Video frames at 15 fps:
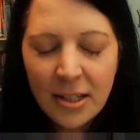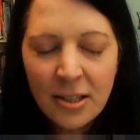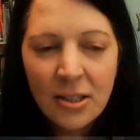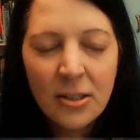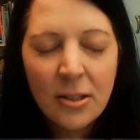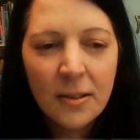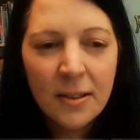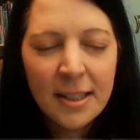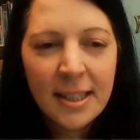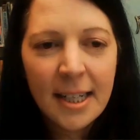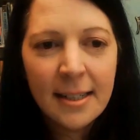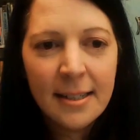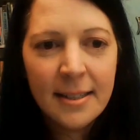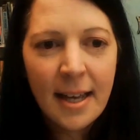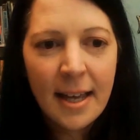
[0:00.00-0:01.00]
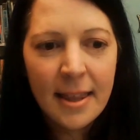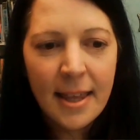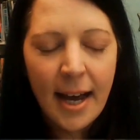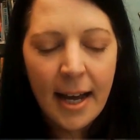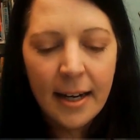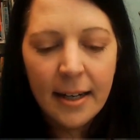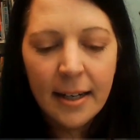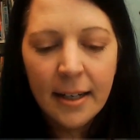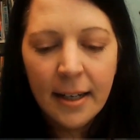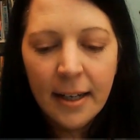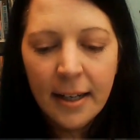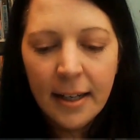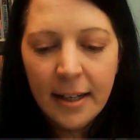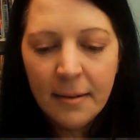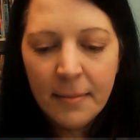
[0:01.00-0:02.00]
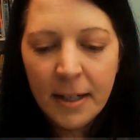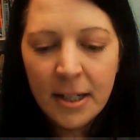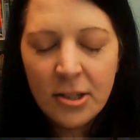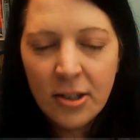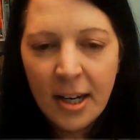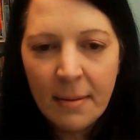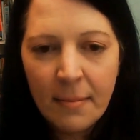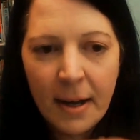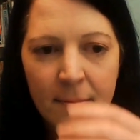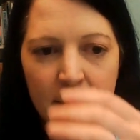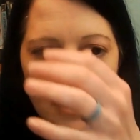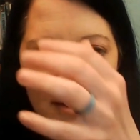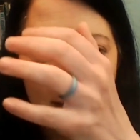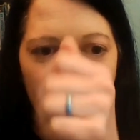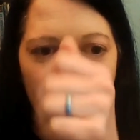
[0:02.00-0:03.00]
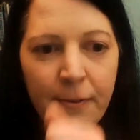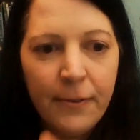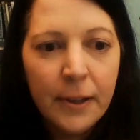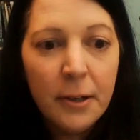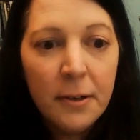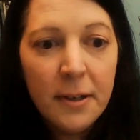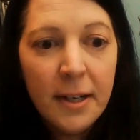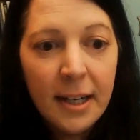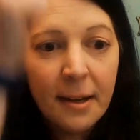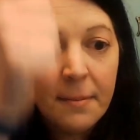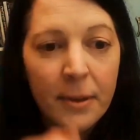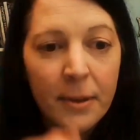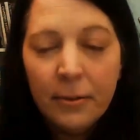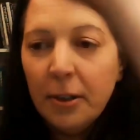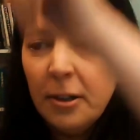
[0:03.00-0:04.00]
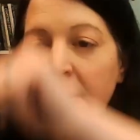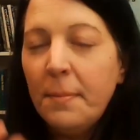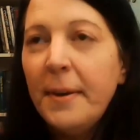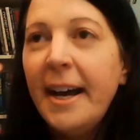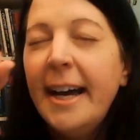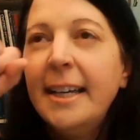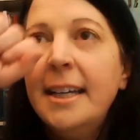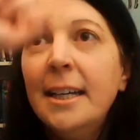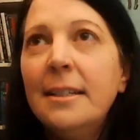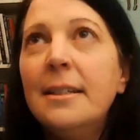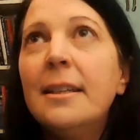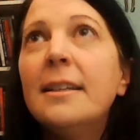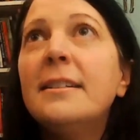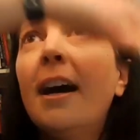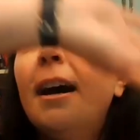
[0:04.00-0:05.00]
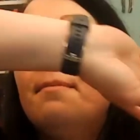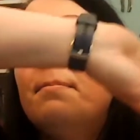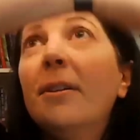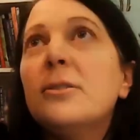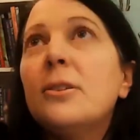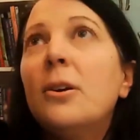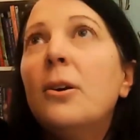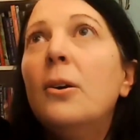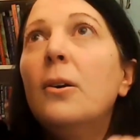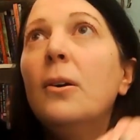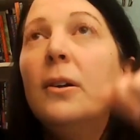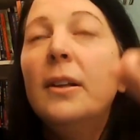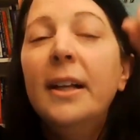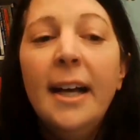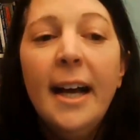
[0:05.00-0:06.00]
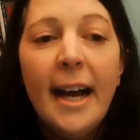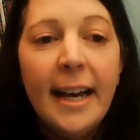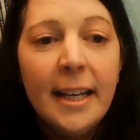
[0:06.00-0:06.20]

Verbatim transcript: And as soon as I said that in my dream, I'm just like floating up the rope. I get to the top, there's a hole.